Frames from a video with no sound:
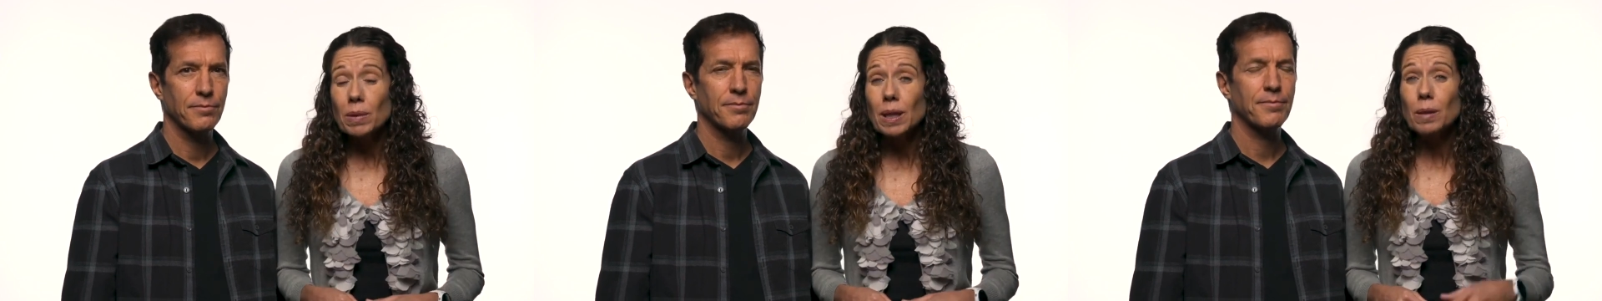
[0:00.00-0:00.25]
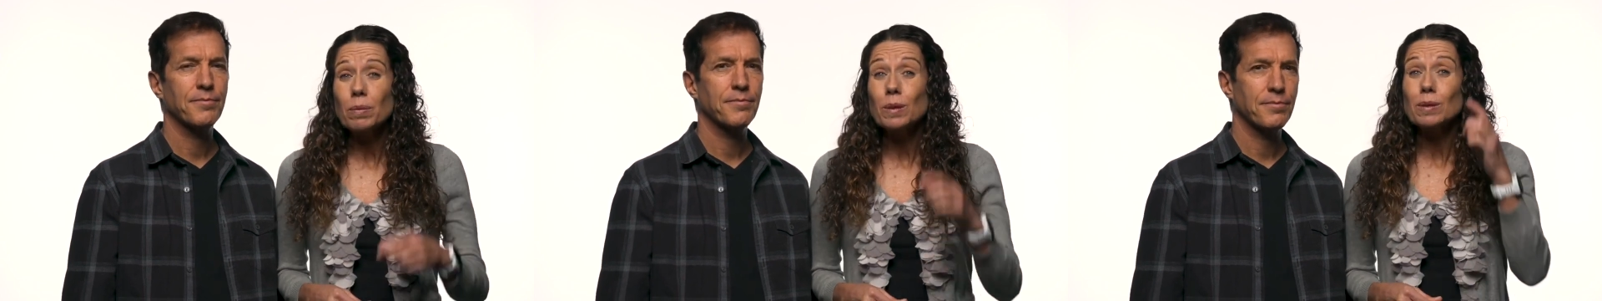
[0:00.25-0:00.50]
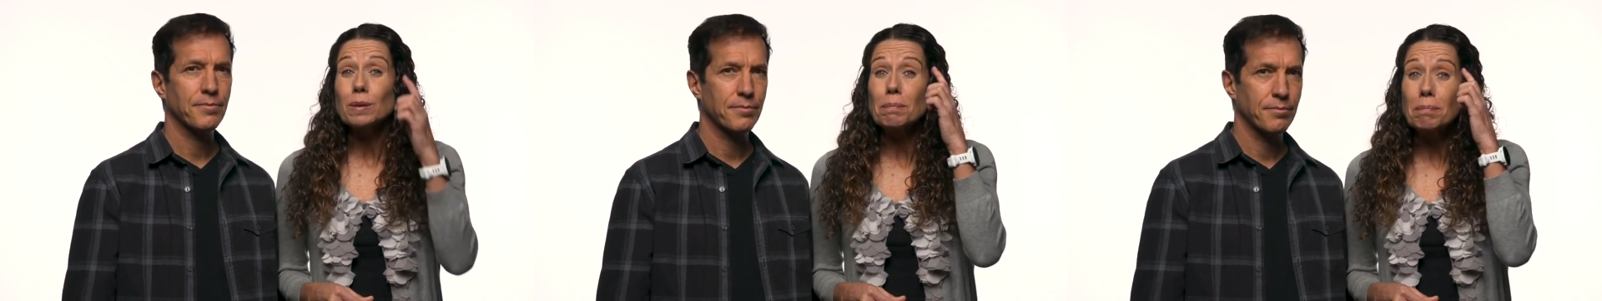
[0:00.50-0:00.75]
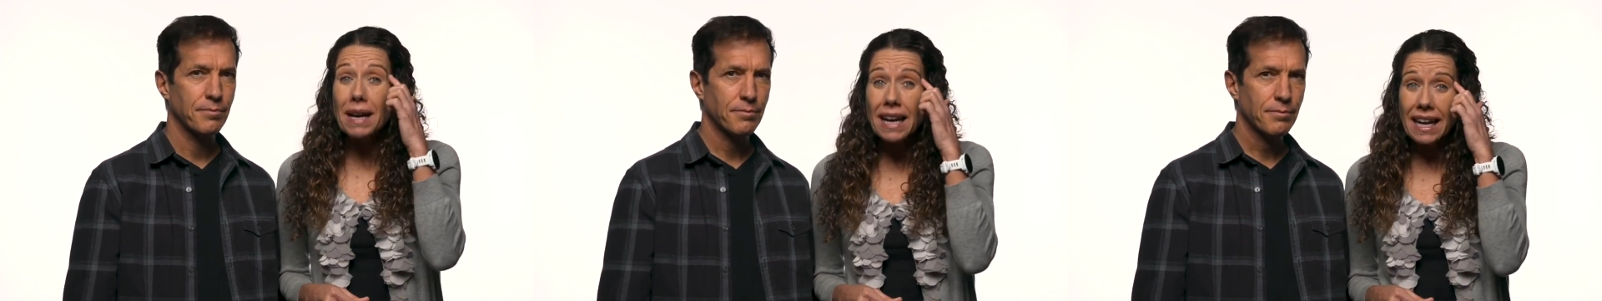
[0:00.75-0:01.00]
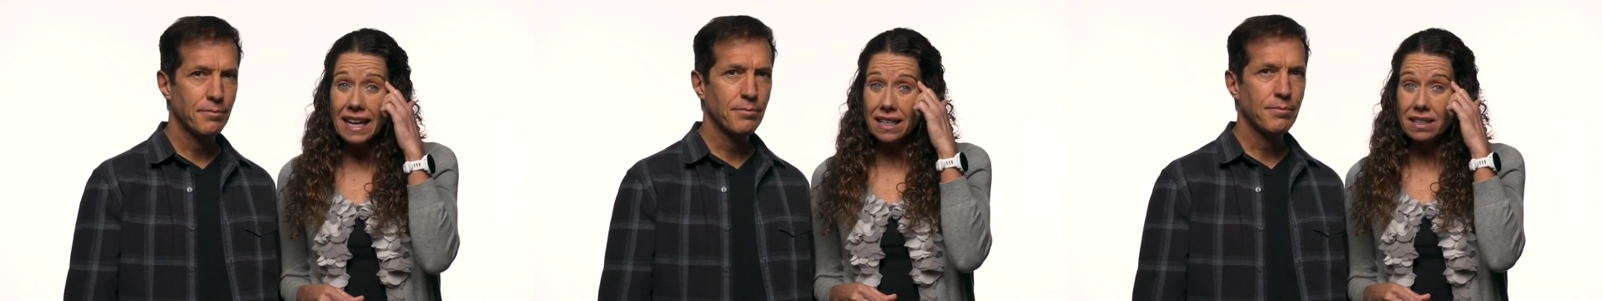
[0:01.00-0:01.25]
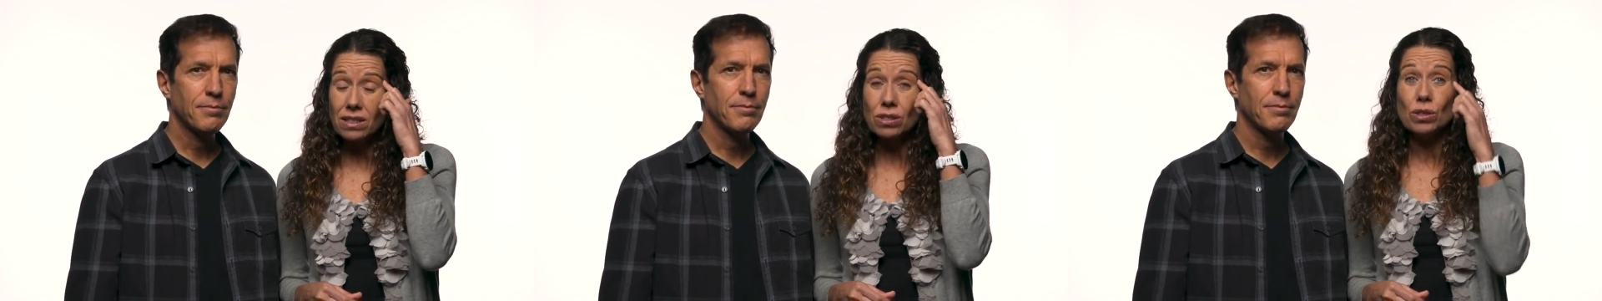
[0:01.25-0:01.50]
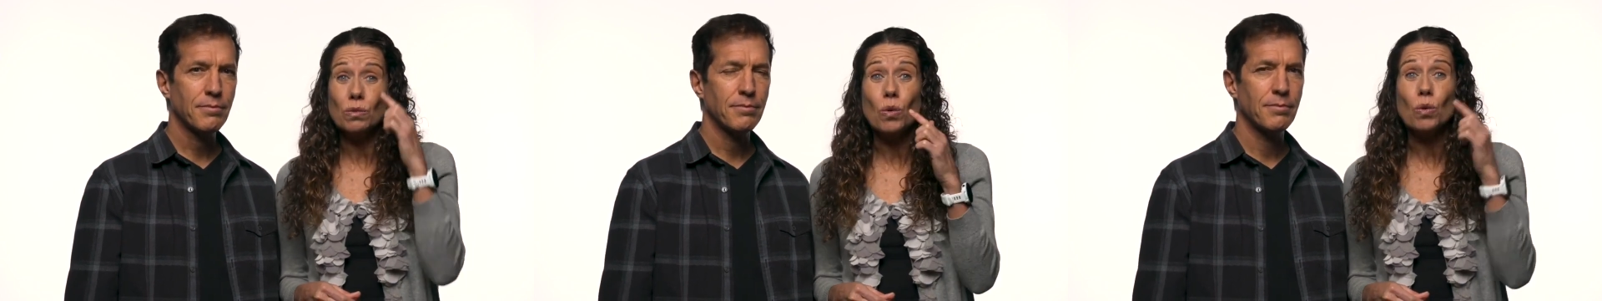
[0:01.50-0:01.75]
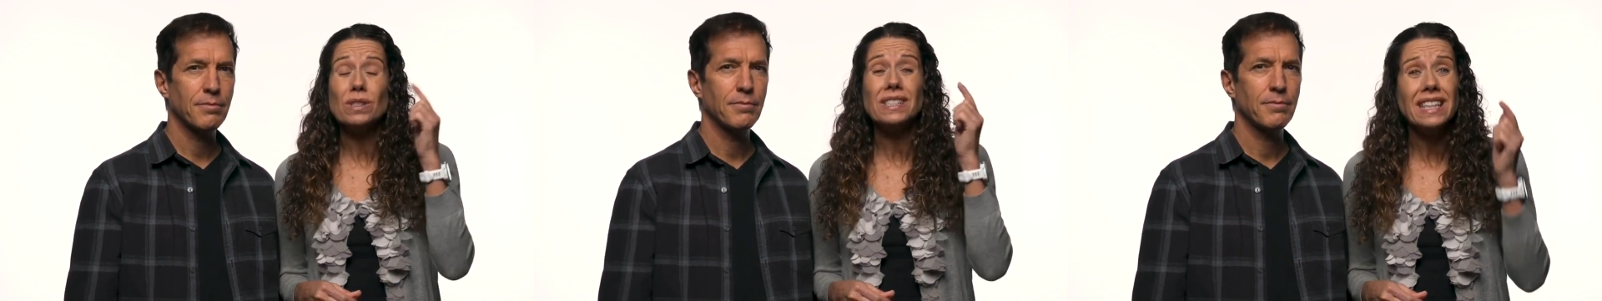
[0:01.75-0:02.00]
Speaker 1: people's minds
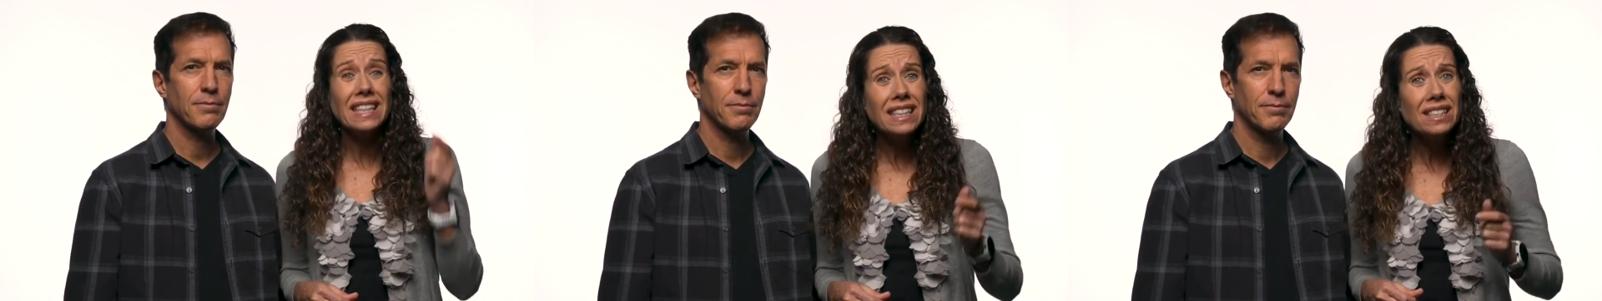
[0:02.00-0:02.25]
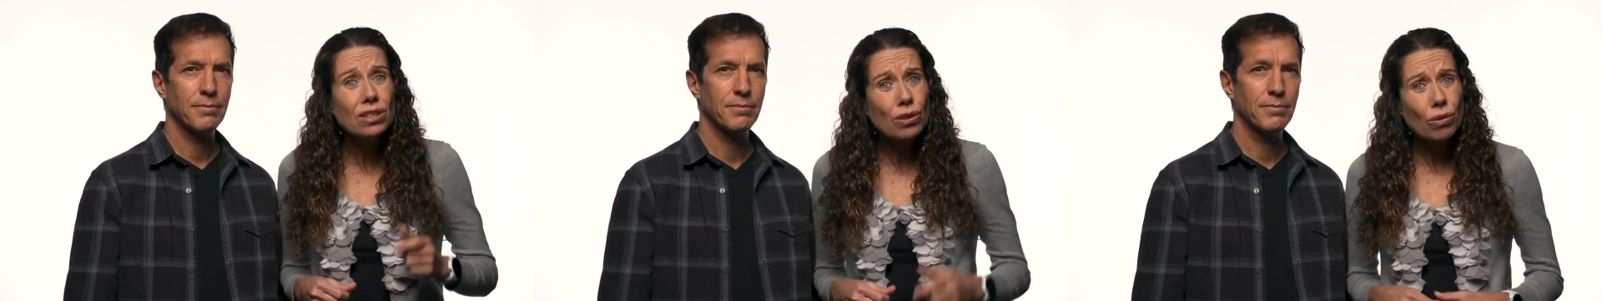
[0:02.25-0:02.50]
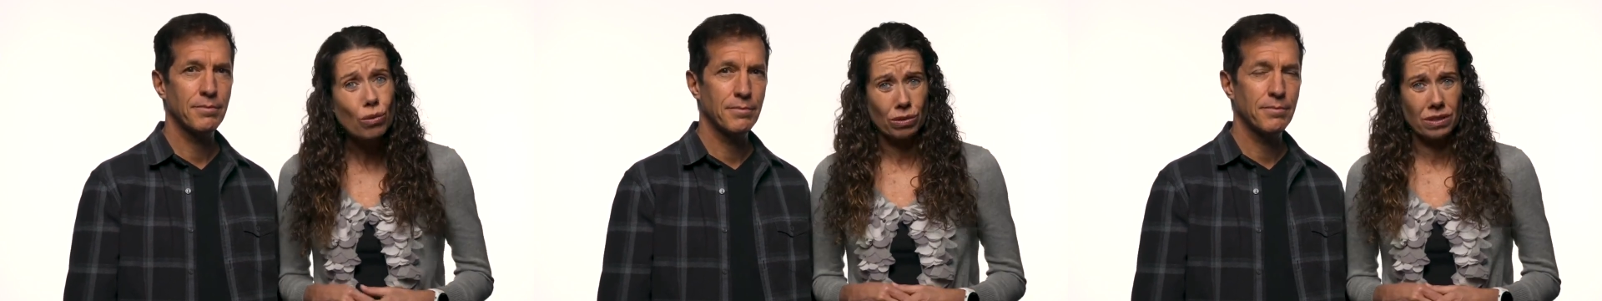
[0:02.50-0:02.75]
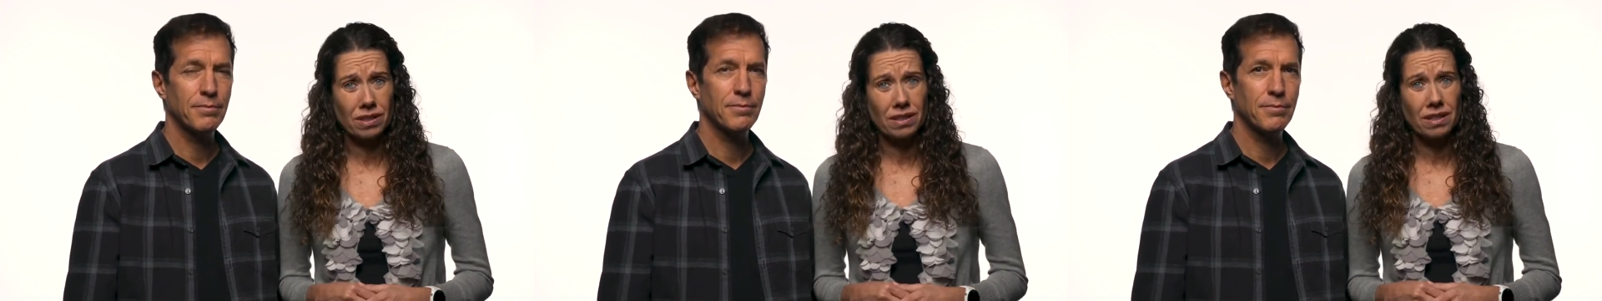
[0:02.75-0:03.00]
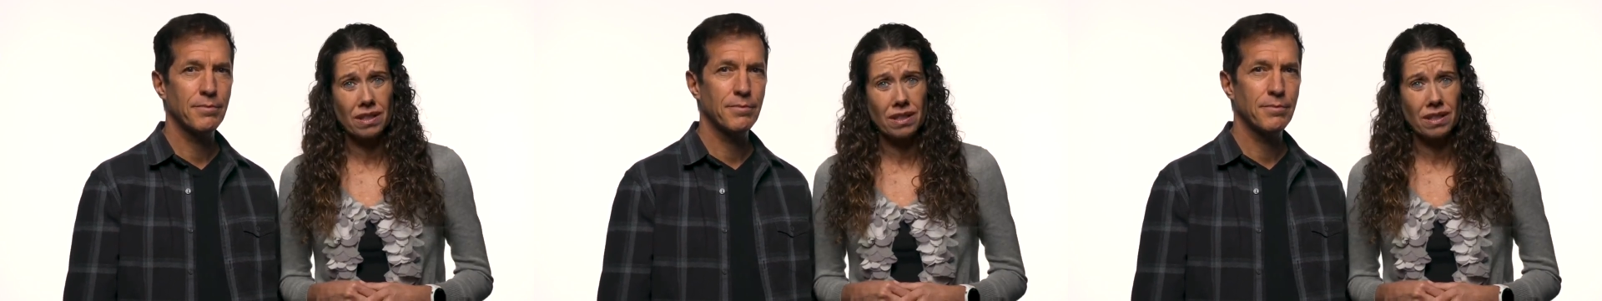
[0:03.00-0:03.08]
towards his thoughts